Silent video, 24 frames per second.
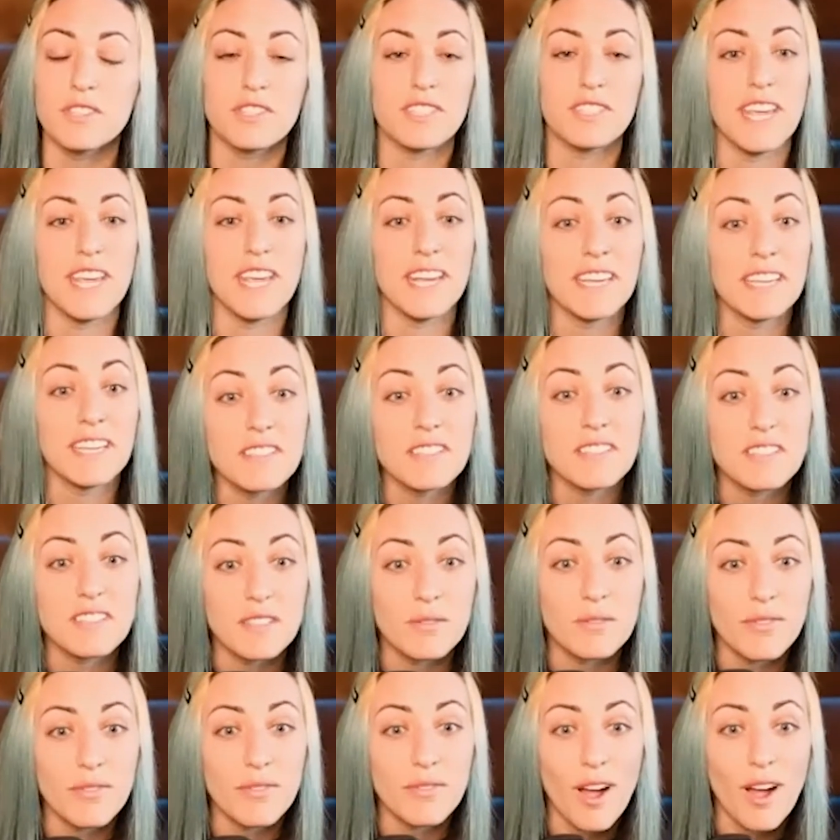was tickets
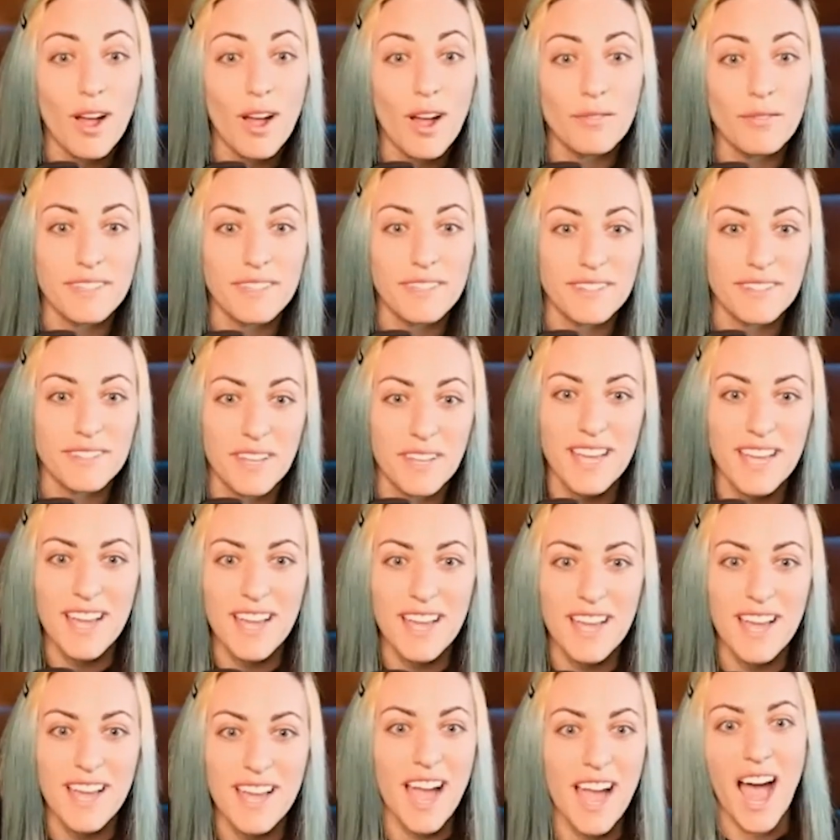involved and like,
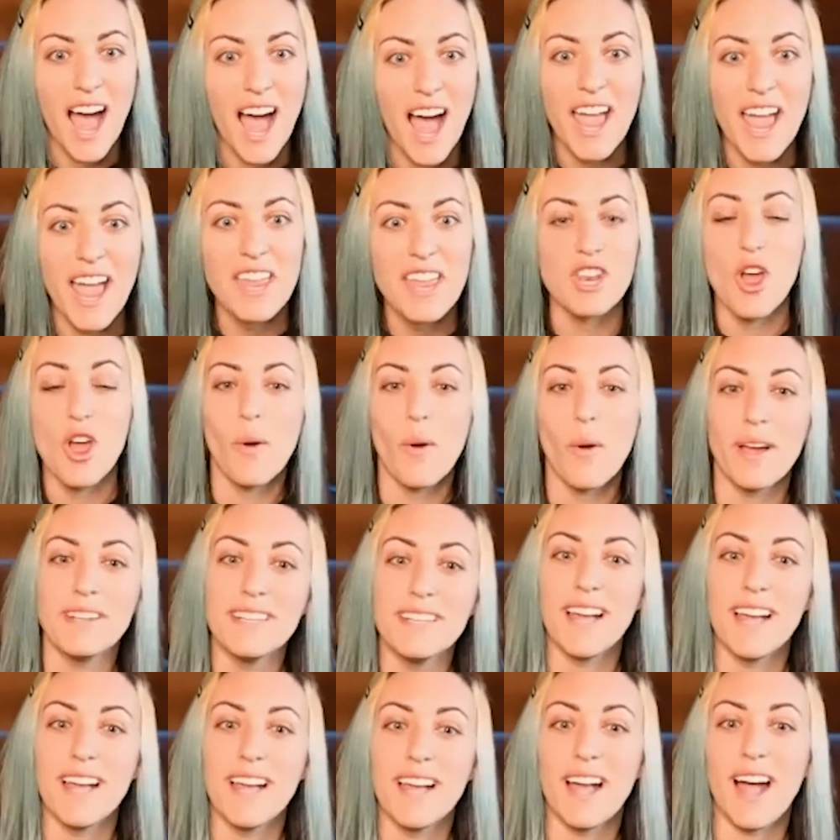I had no
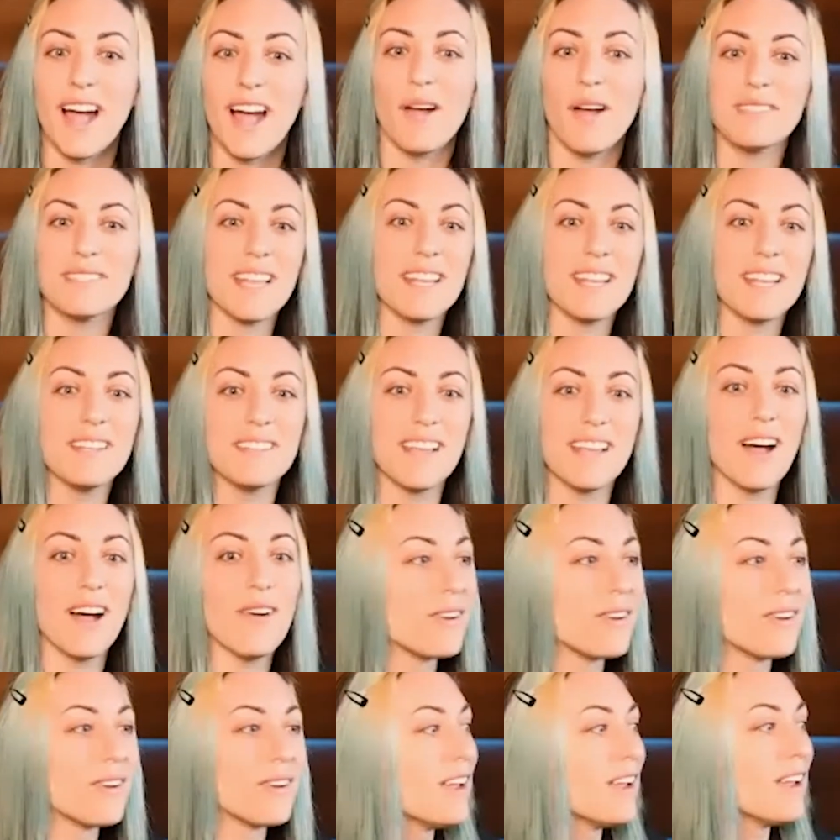idea. I was sent
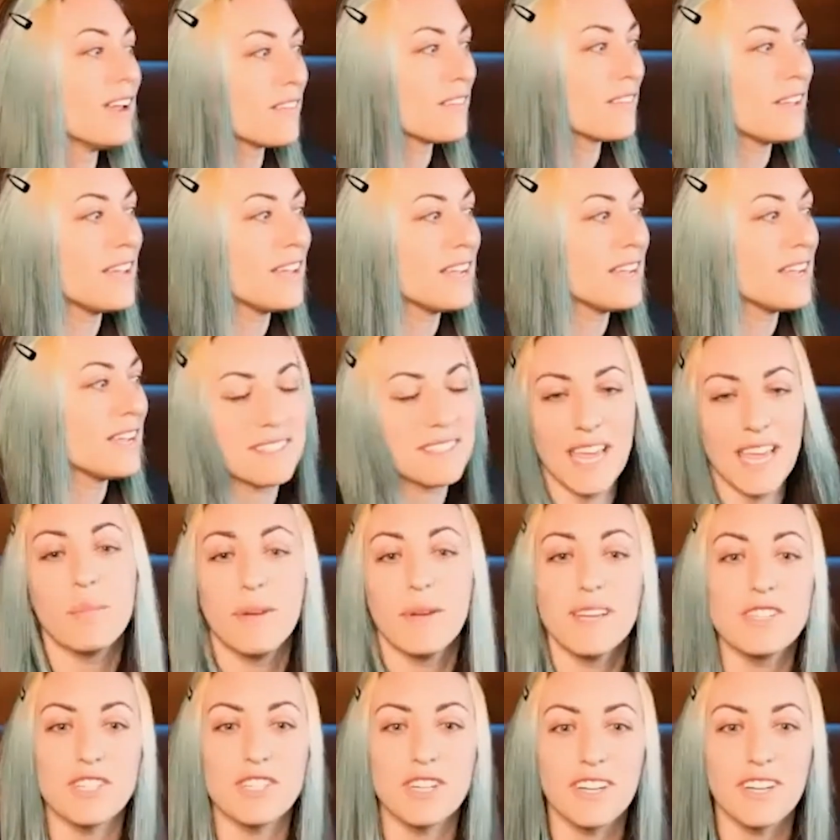out like take
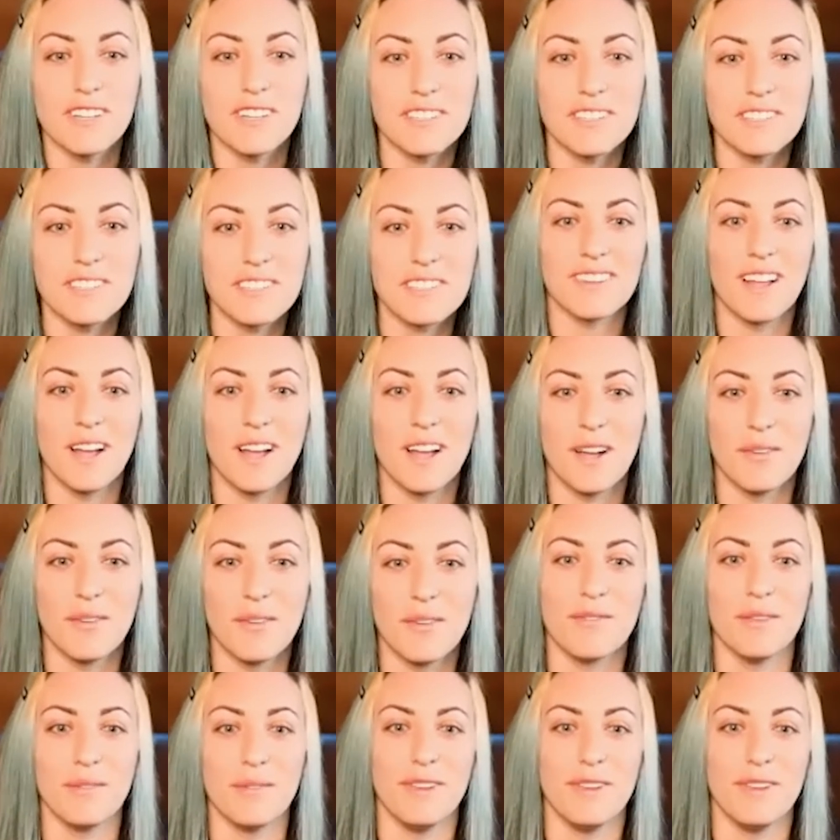pictures
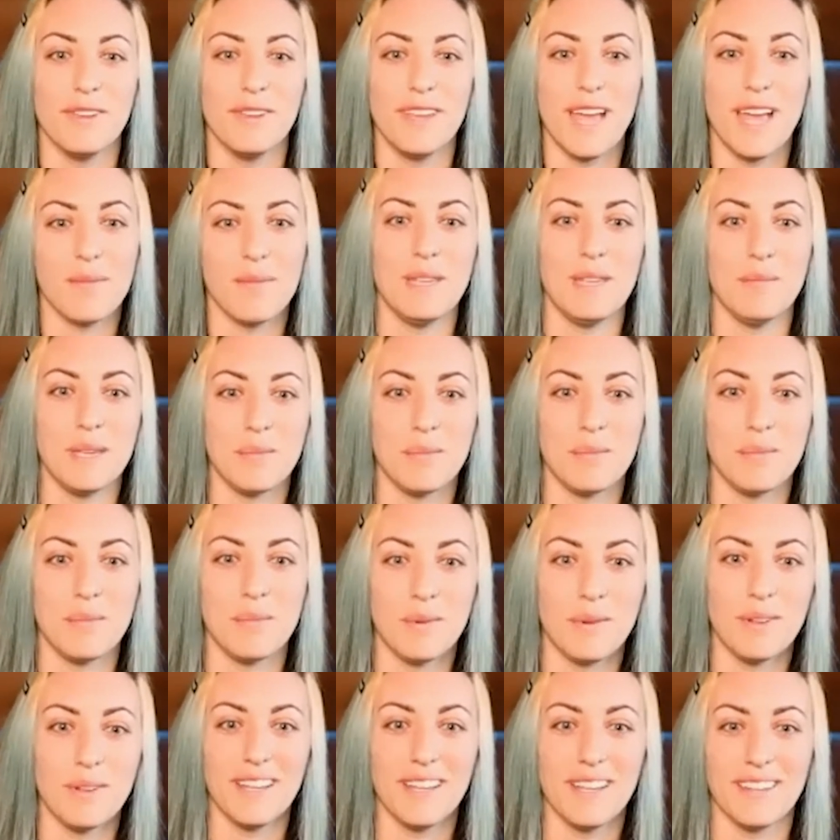of the VIP
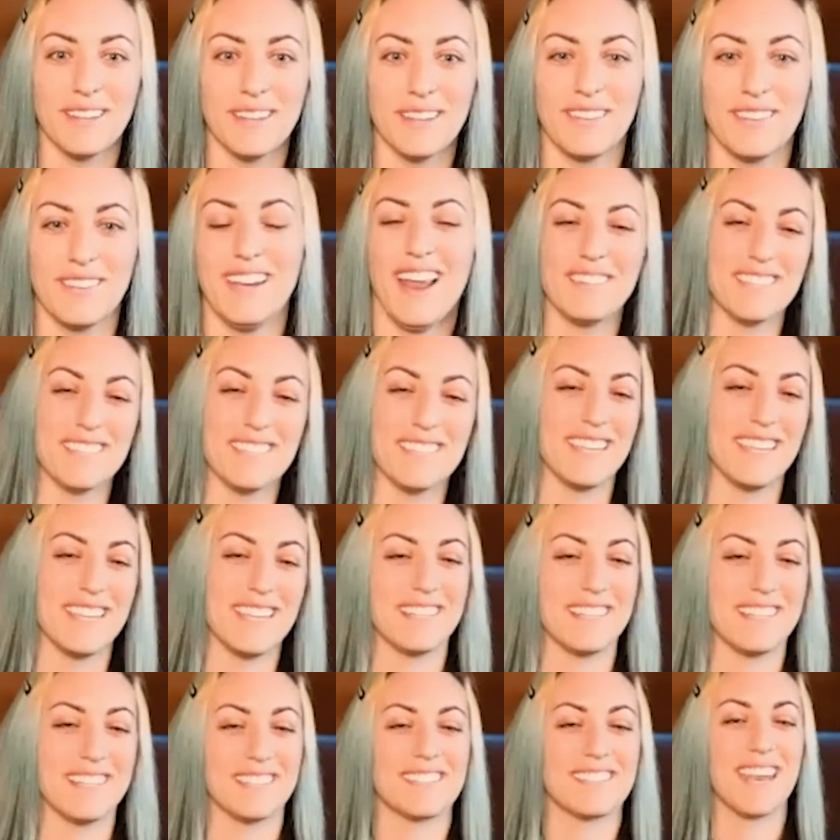people. And then I was like
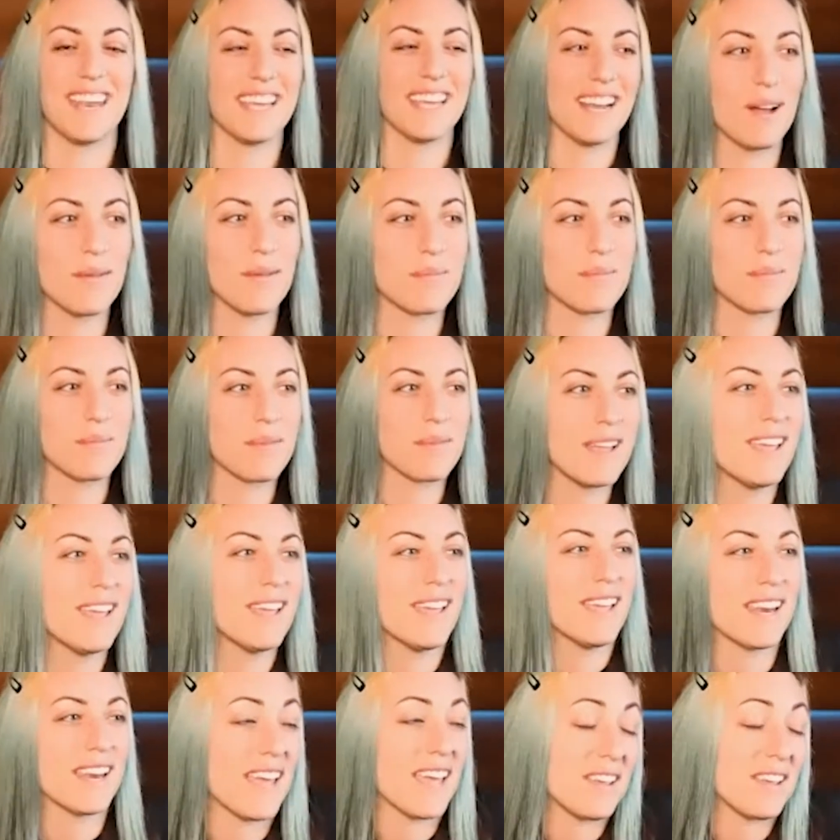setting it up,
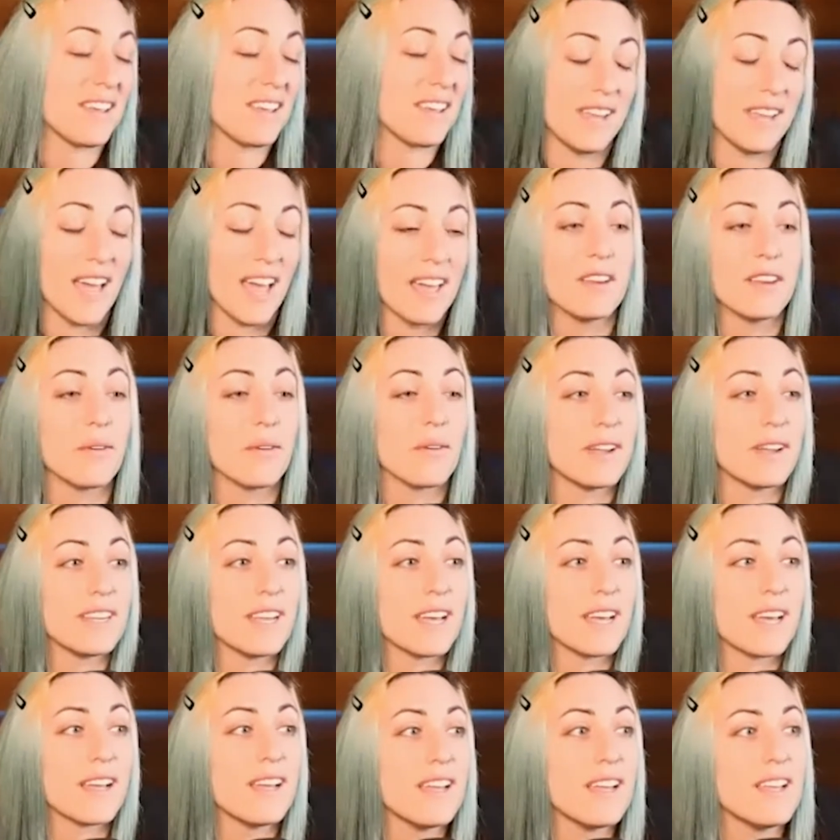and I had no
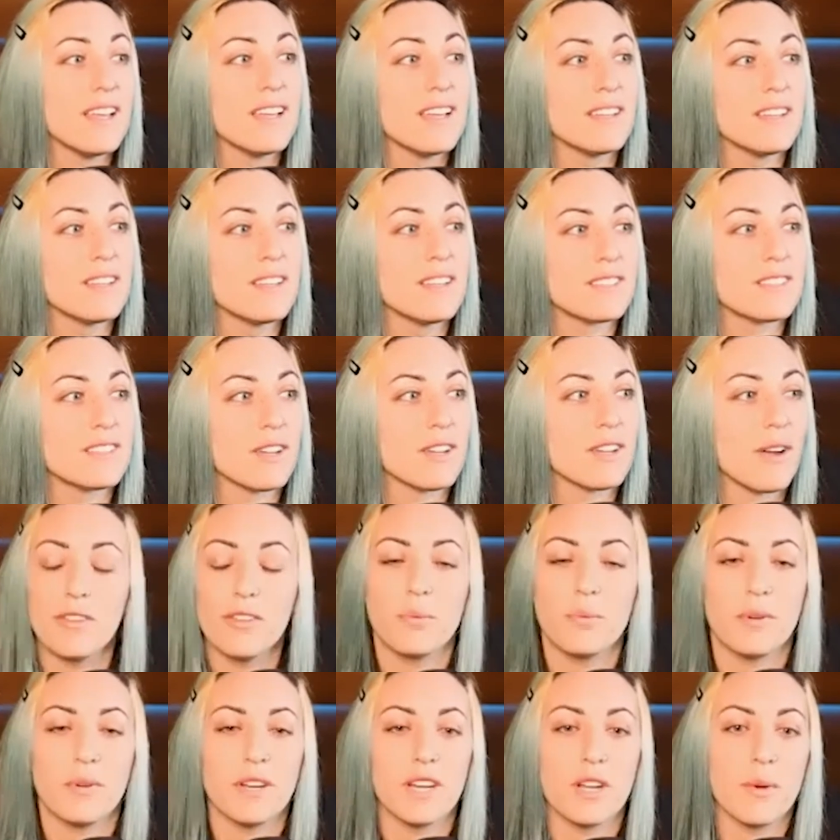idea. So I
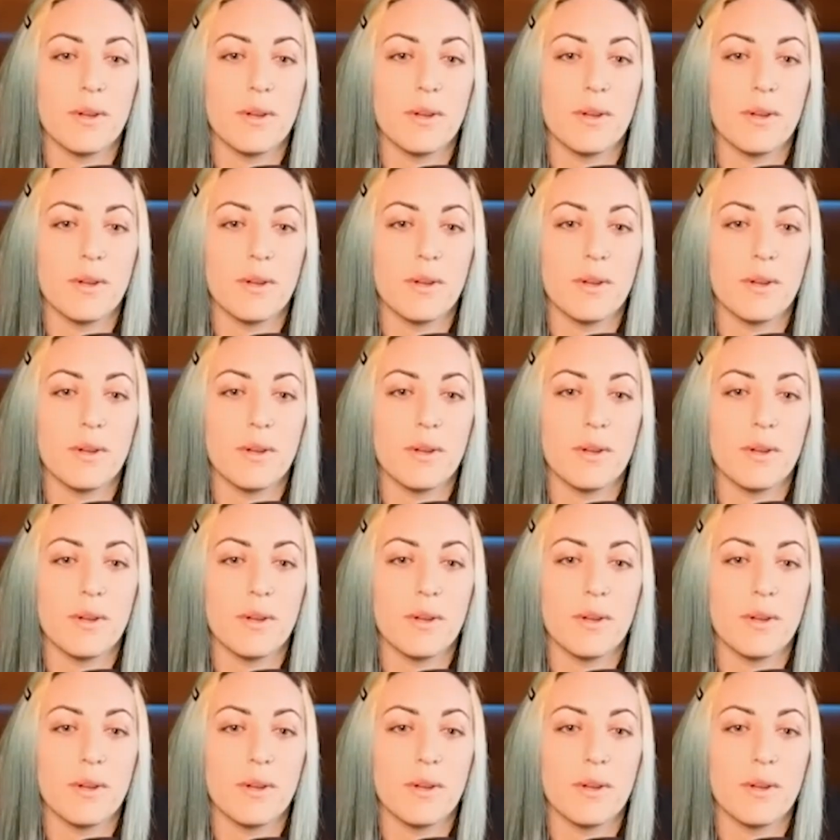learned pretty